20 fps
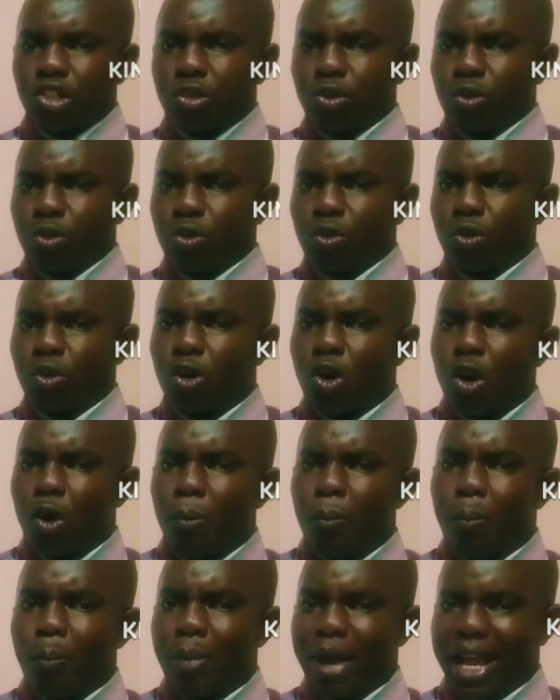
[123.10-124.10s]
to
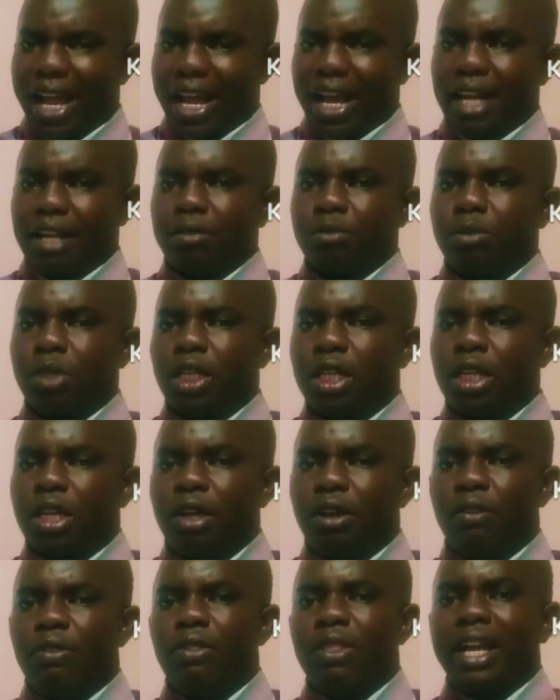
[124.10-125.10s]
compare
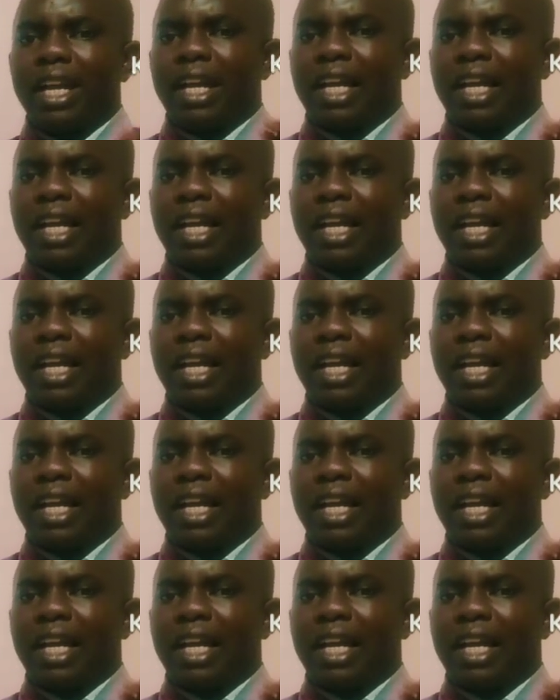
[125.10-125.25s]
the